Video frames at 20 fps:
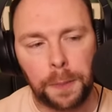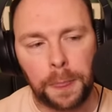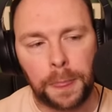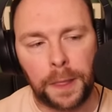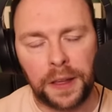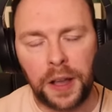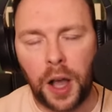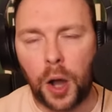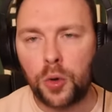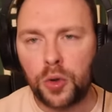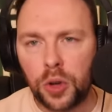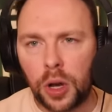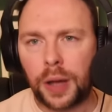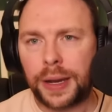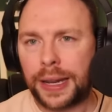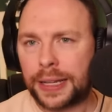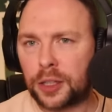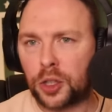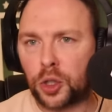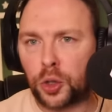I think
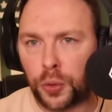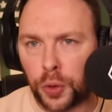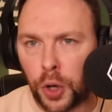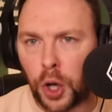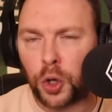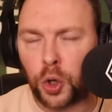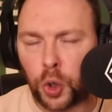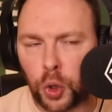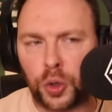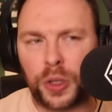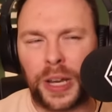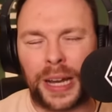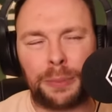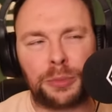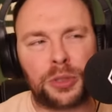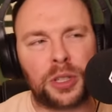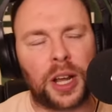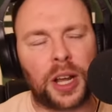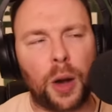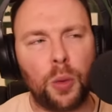Odegaard had a good game
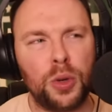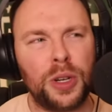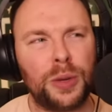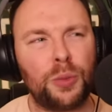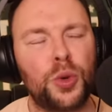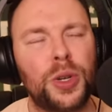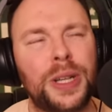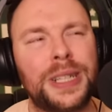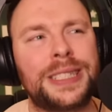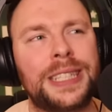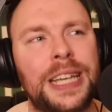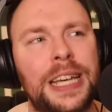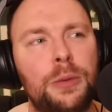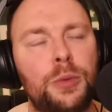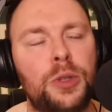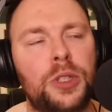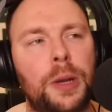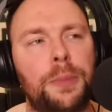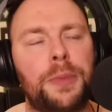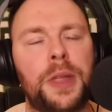today. Would I say it
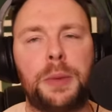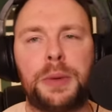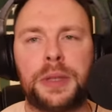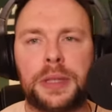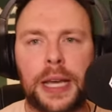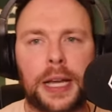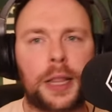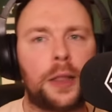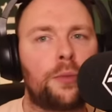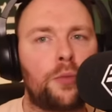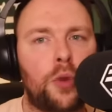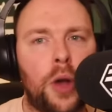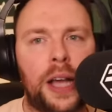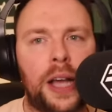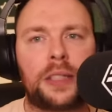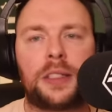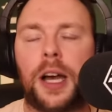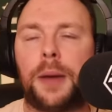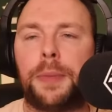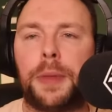was up there with Declan
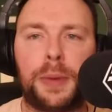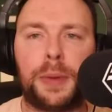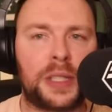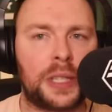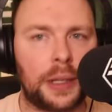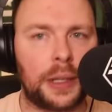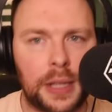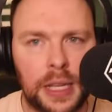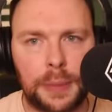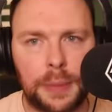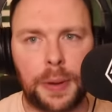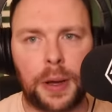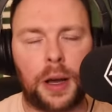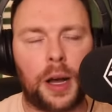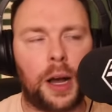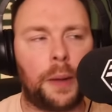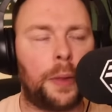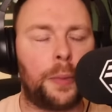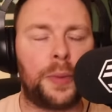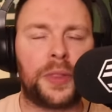Rice, up there with
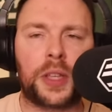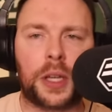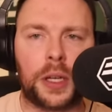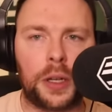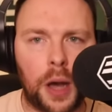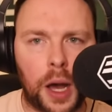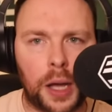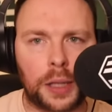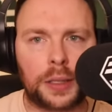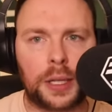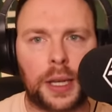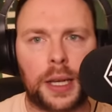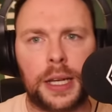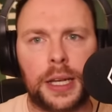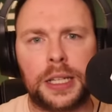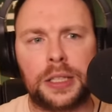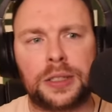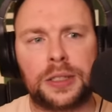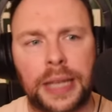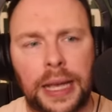Saliba, up there with
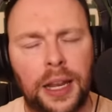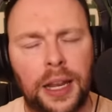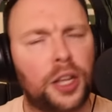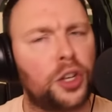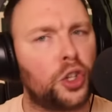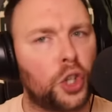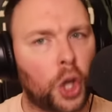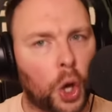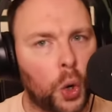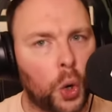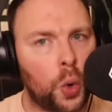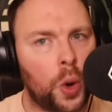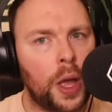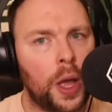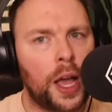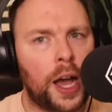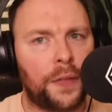Konate, Salah? No.